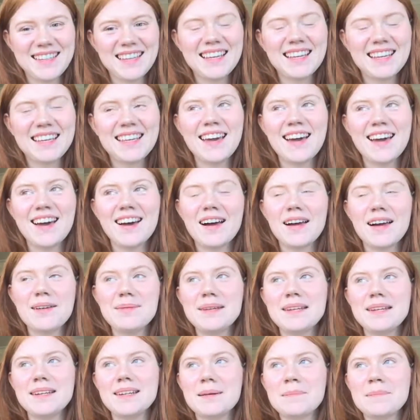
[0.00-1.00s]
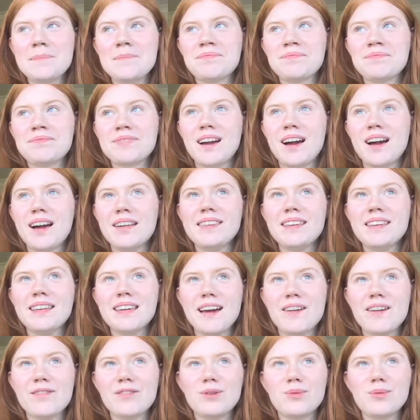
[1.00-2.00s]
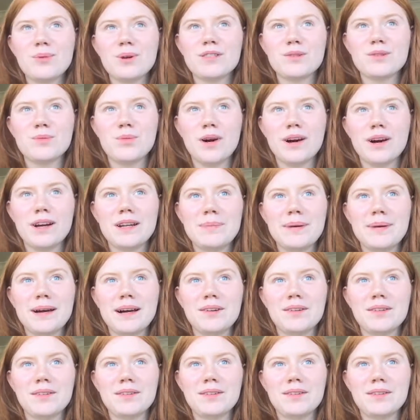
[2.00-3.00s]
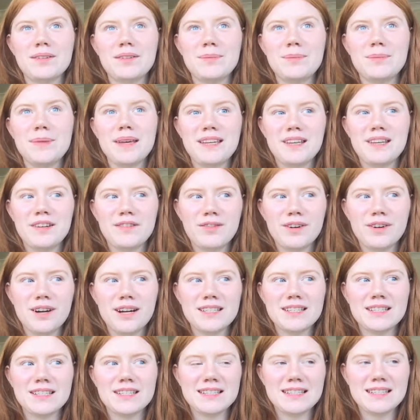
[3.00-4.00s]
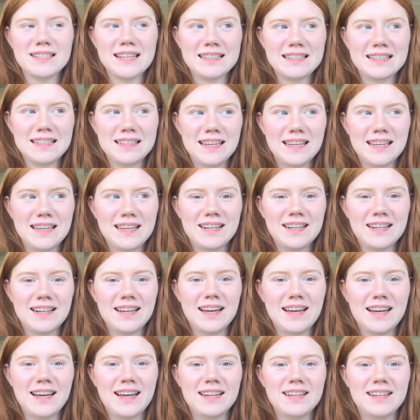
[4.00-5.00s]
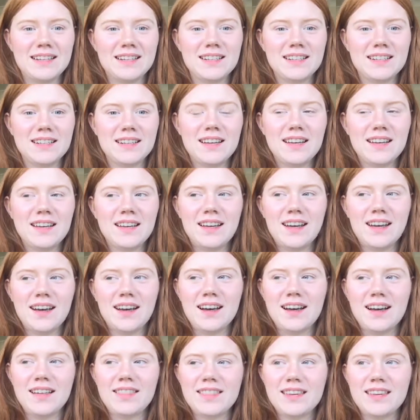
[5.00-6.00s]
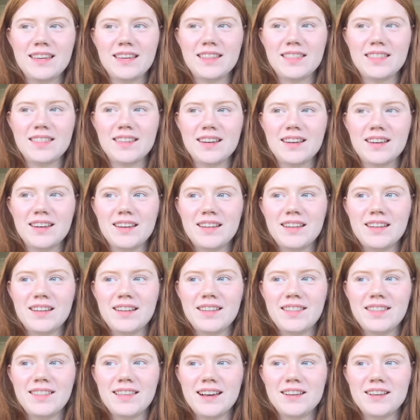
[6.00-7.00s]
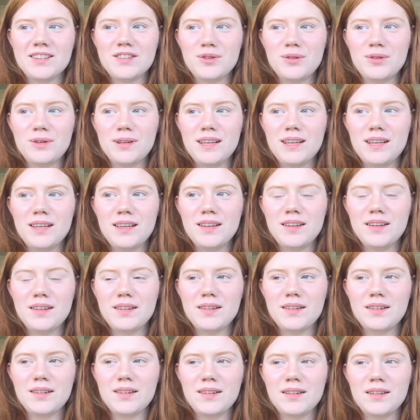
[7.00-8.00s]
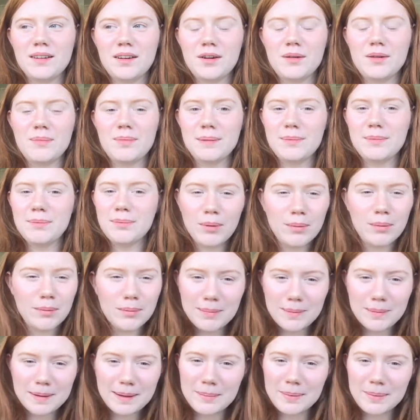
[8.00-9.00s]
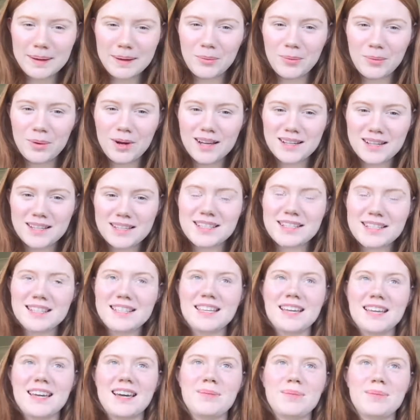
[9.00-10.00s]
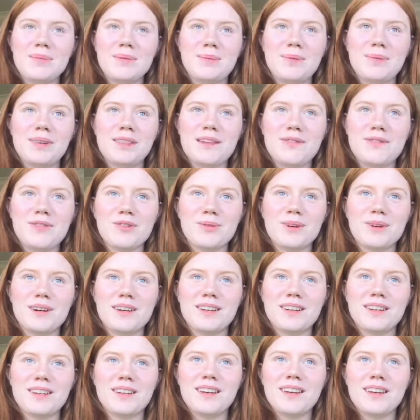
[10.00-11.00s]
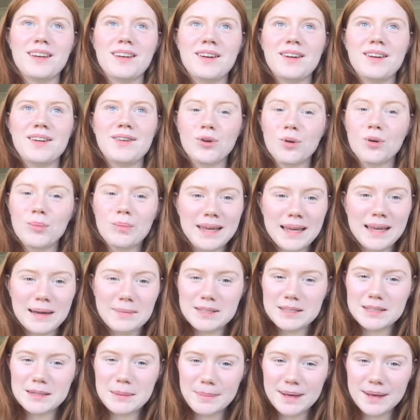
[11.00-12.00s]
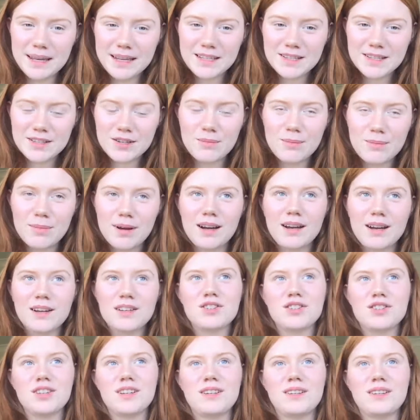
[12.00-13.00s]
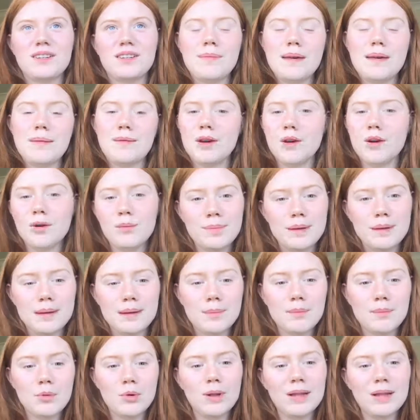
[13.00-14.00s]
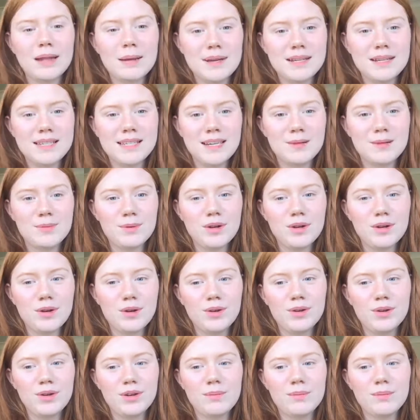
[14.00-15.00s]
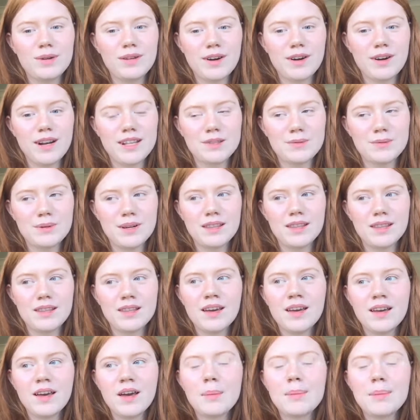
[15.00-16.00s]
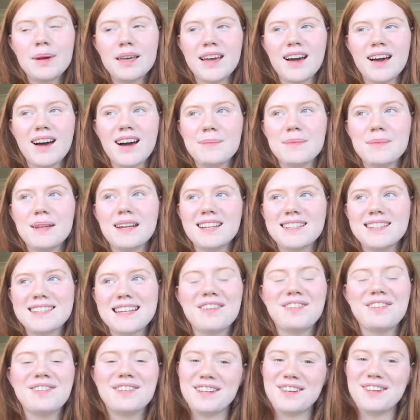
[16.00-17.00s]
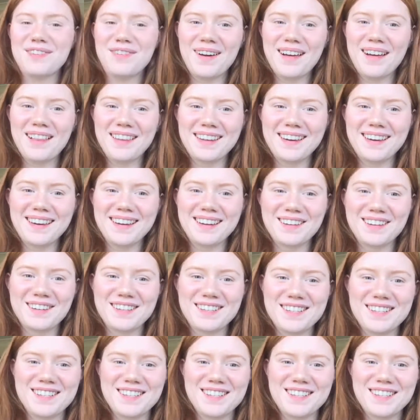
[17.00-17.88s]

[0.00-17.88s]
Yeah, I mean, I think everyone's worried about making friends and settling in. And I think that that's only going to be probably a bit worse this year with everyone not being able to mix so much and maybe being more limited with who you can be friends with. But yeah, I mean, I definitely felt that going to